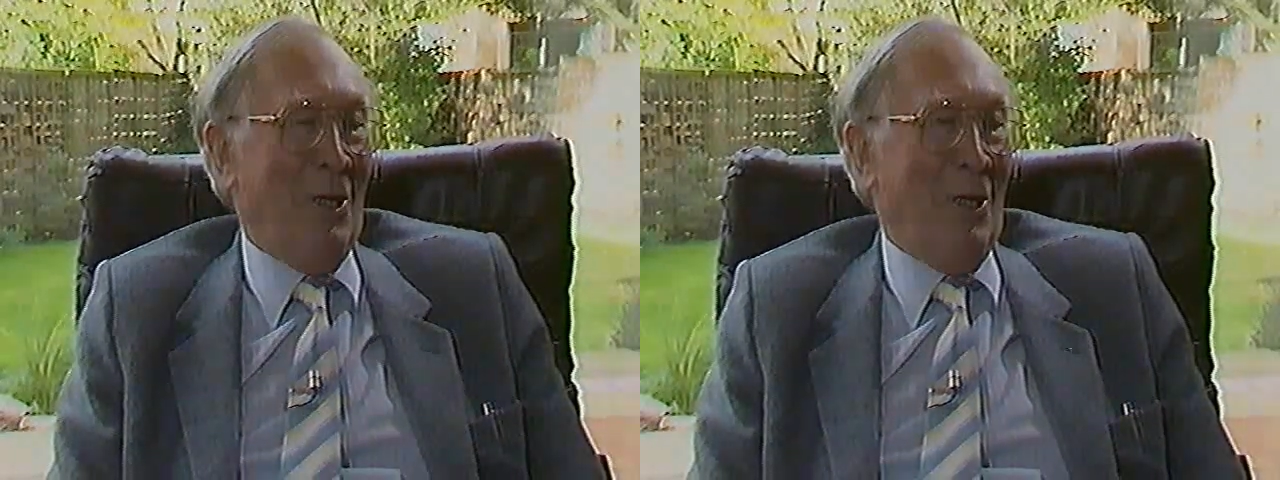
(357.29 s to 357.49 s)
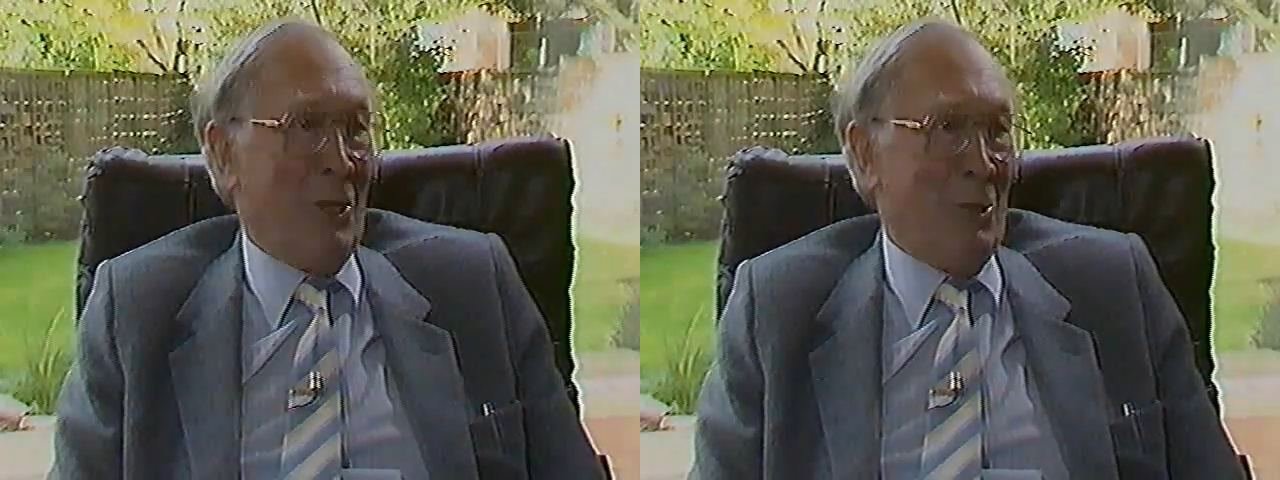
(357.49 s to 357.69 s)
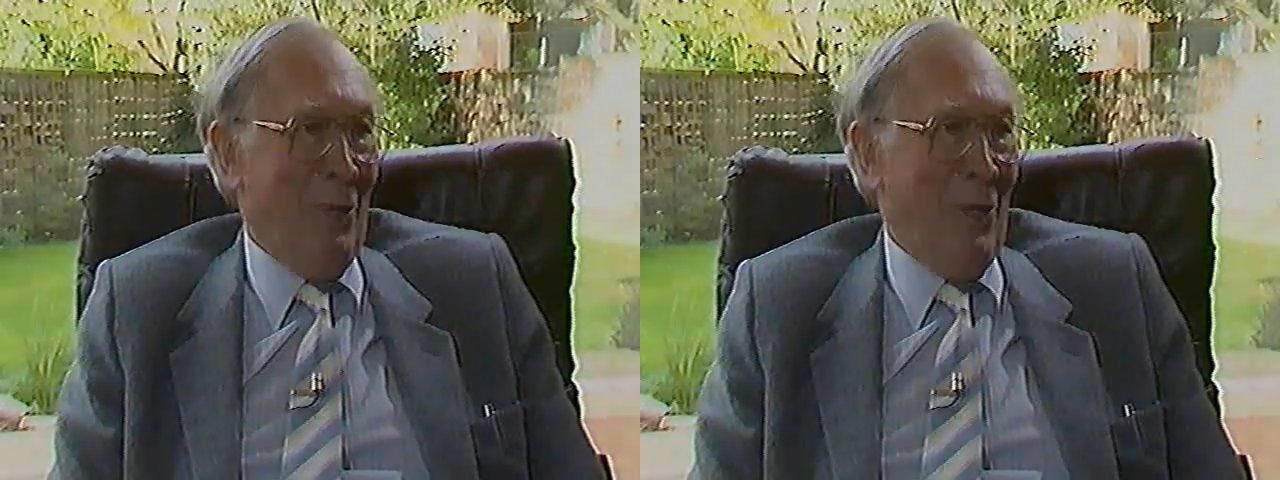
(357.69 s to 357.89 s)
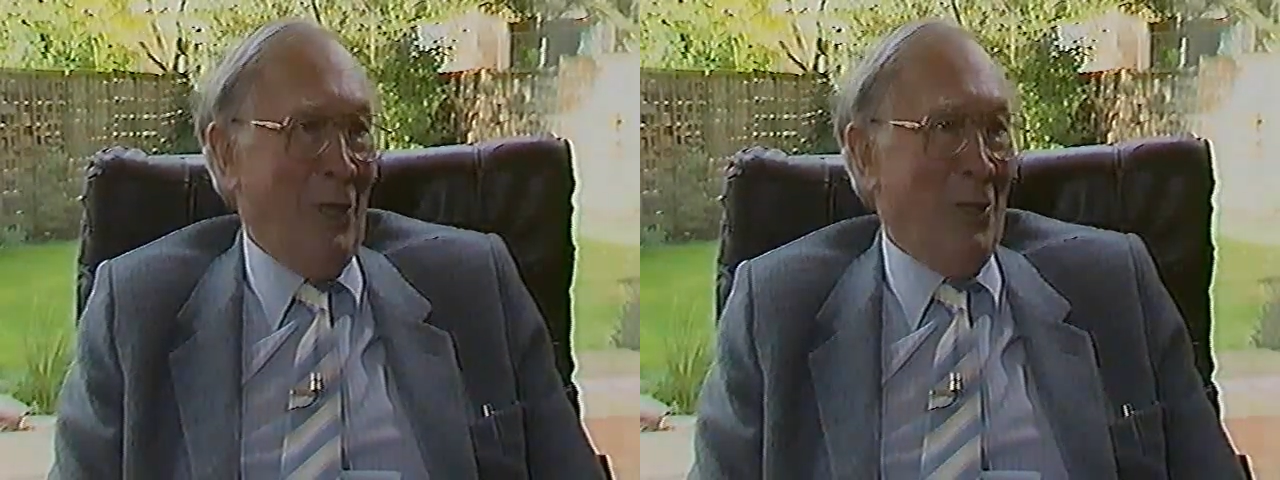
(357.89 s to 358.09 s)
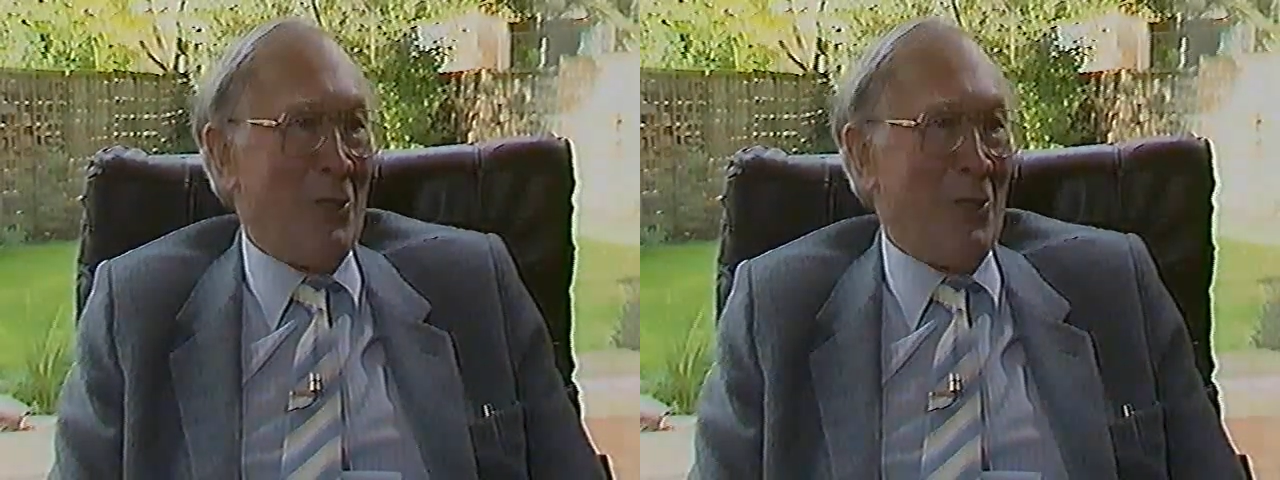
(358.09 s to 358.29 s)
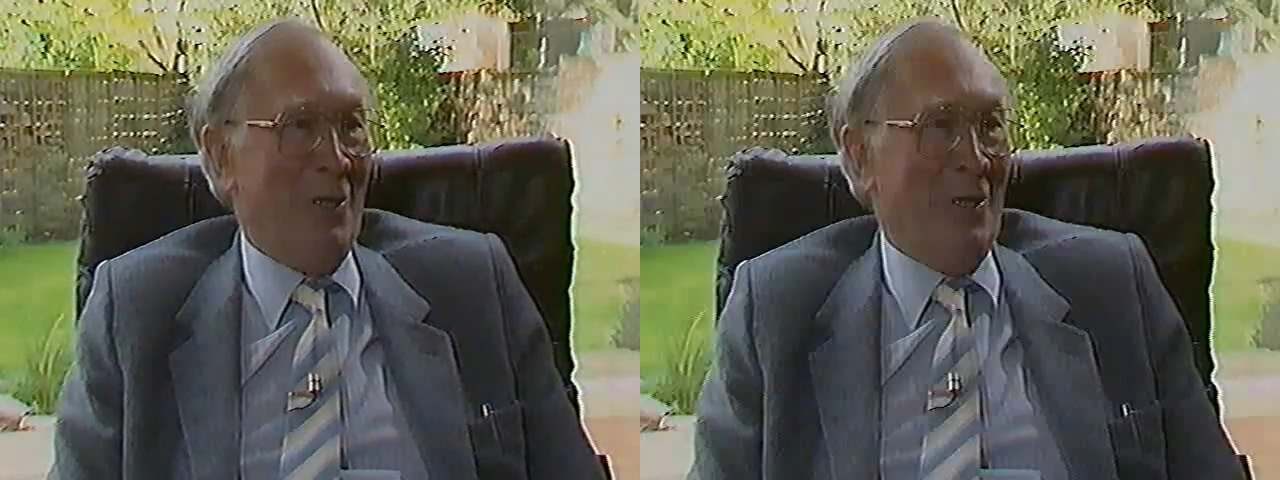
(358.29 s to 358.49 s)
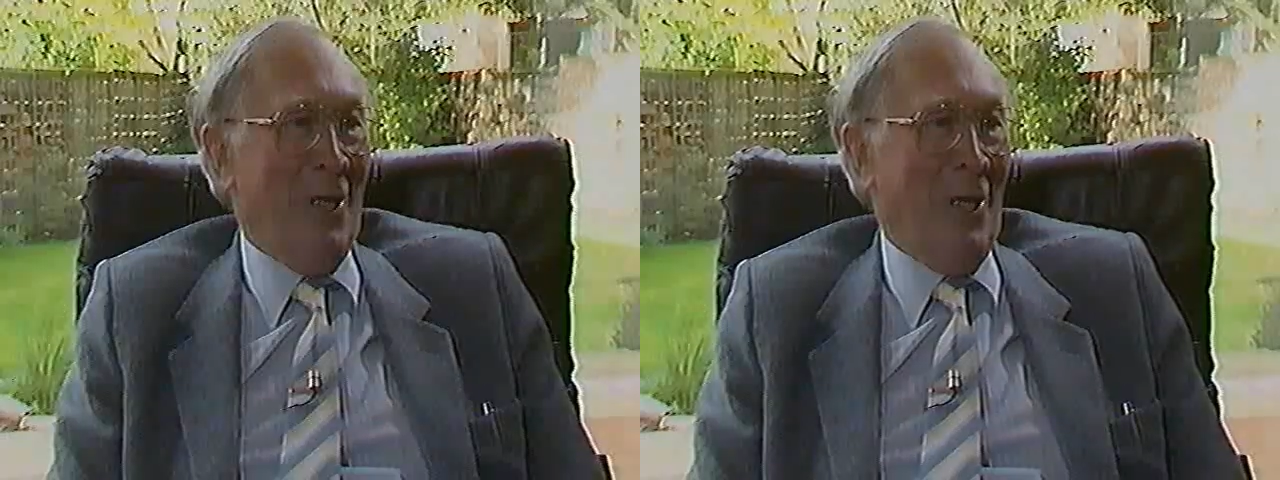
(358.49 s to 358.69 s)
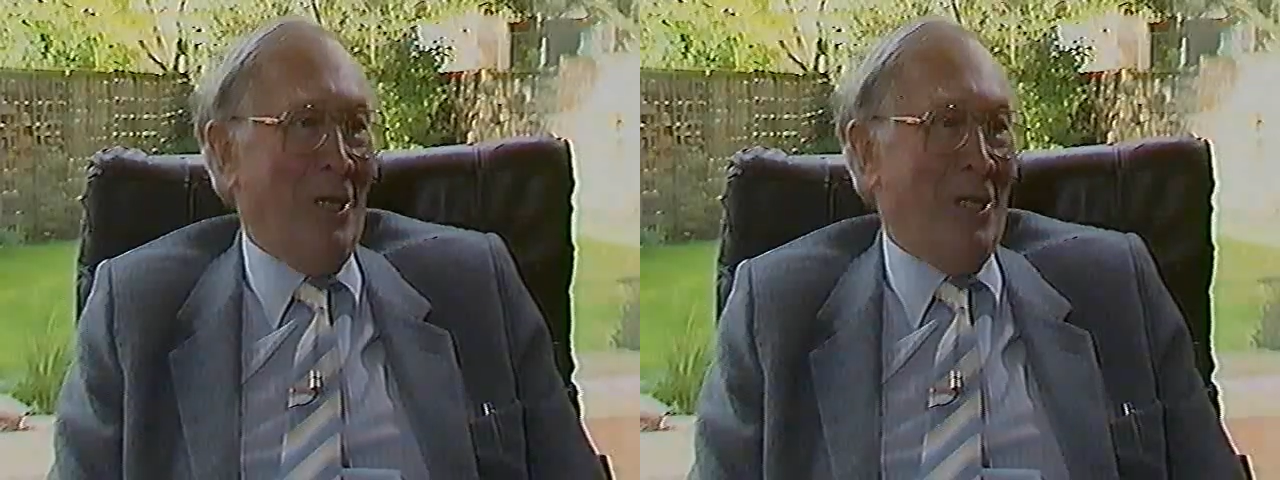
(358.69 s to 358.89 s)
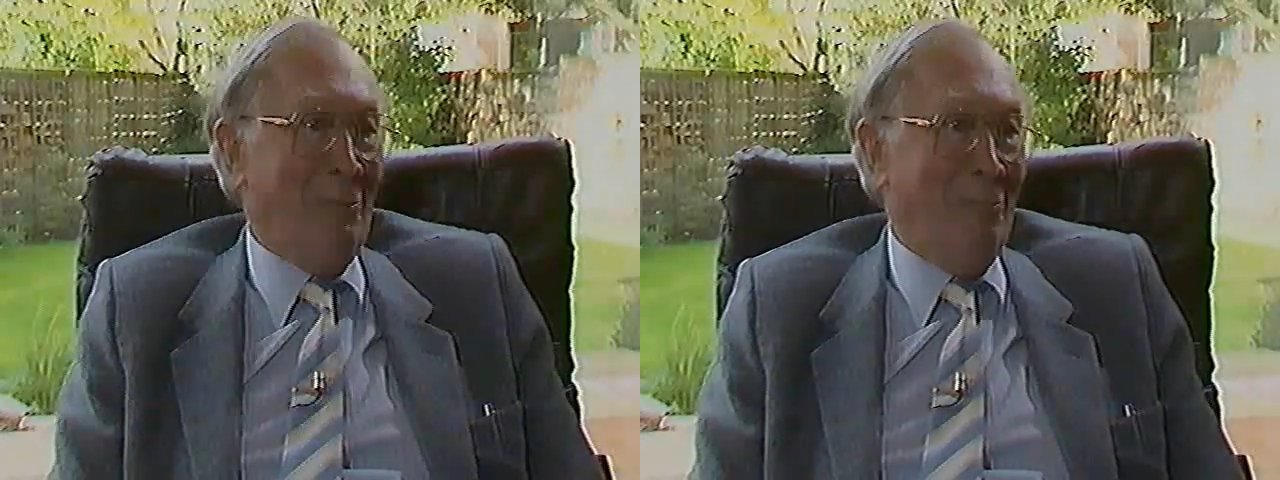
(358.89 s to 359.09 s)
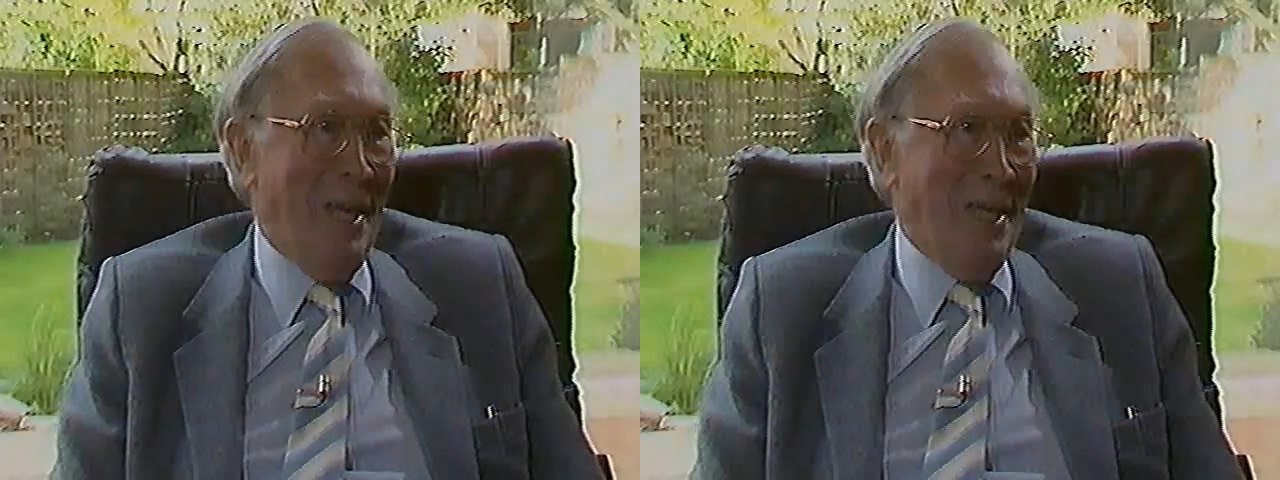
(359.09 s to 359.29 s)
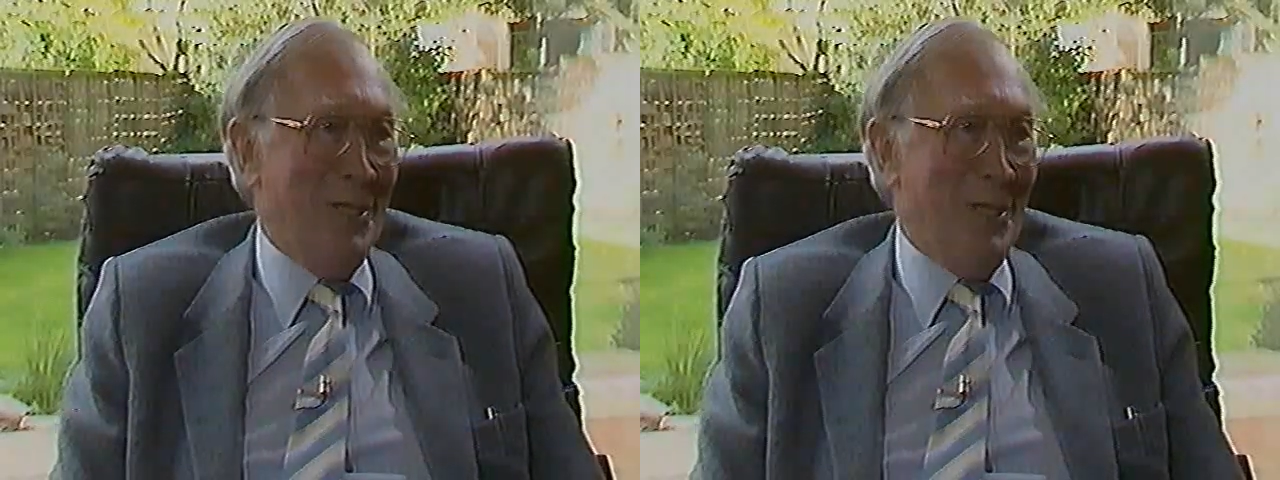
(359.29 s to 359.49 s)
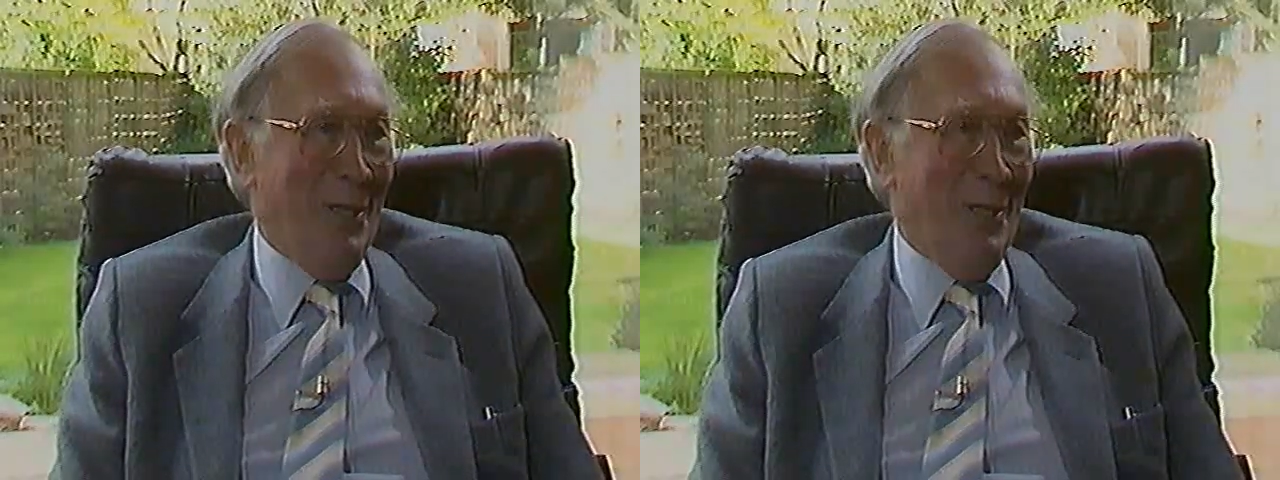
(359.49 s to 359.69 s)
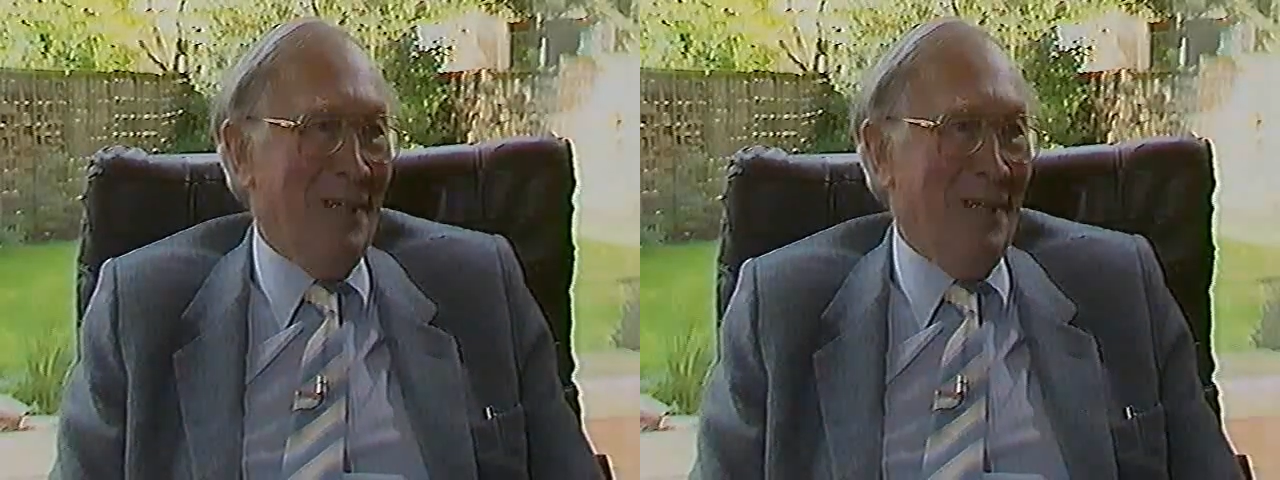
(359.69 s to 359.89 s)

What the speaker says: experience and his adventure,